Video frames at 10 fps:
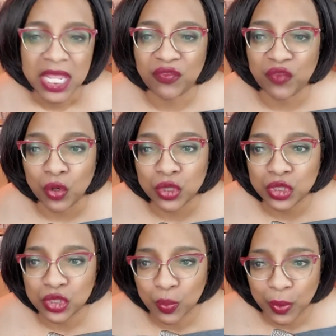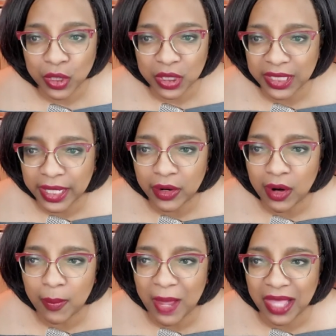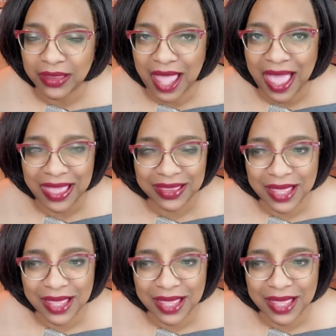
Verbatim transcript: If you're super clear about that,